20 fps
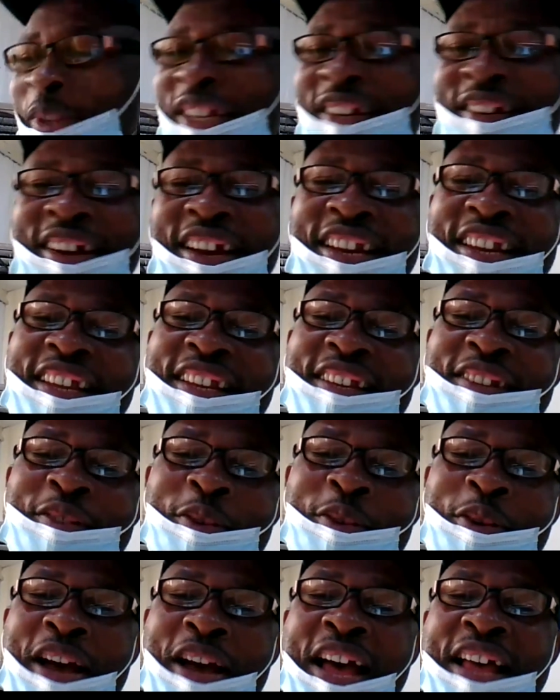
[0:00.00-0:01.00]
be ready
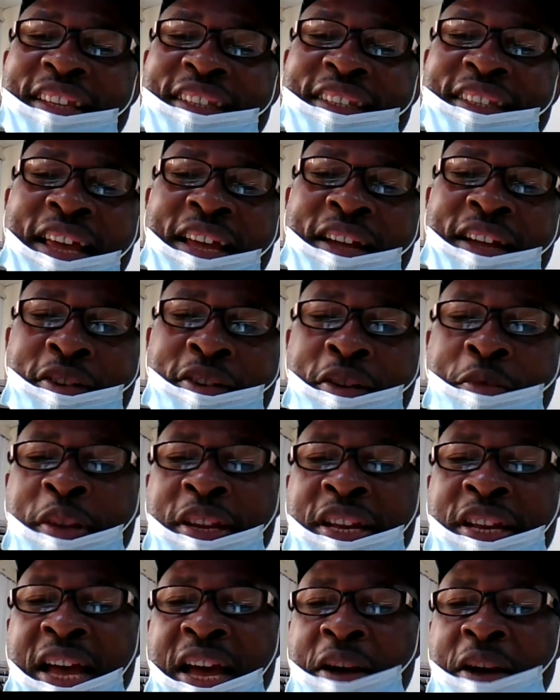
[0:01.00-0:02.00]
to answer a
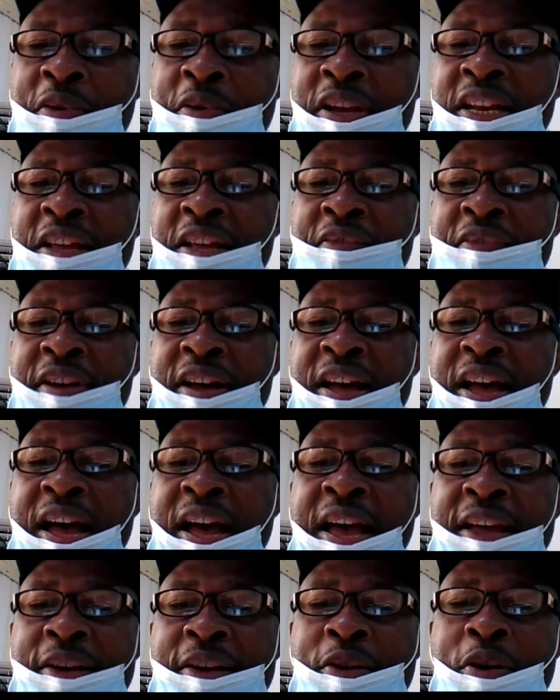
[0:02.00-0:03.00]
criminal whenever
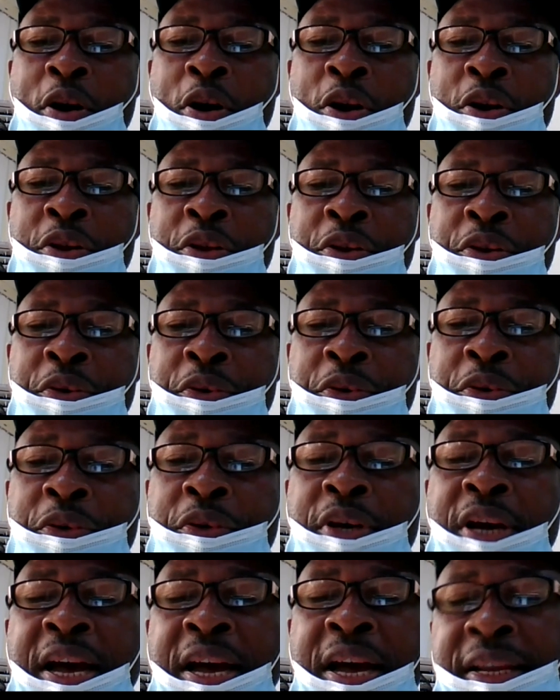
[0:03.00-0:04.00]
I call you
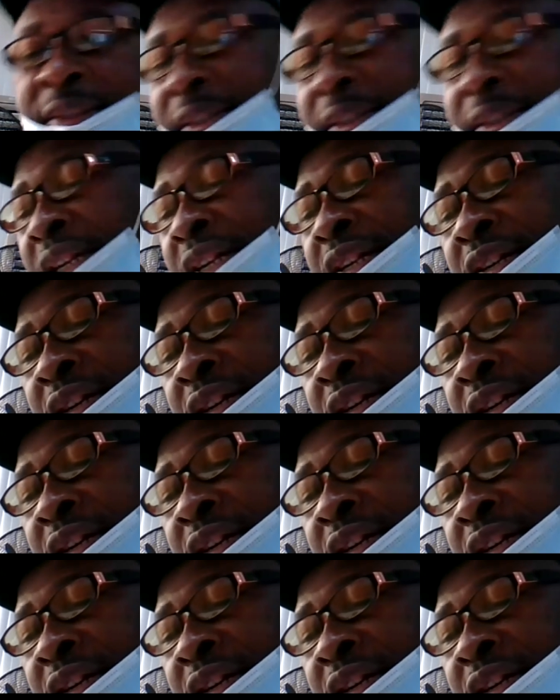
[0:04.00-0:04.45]
as a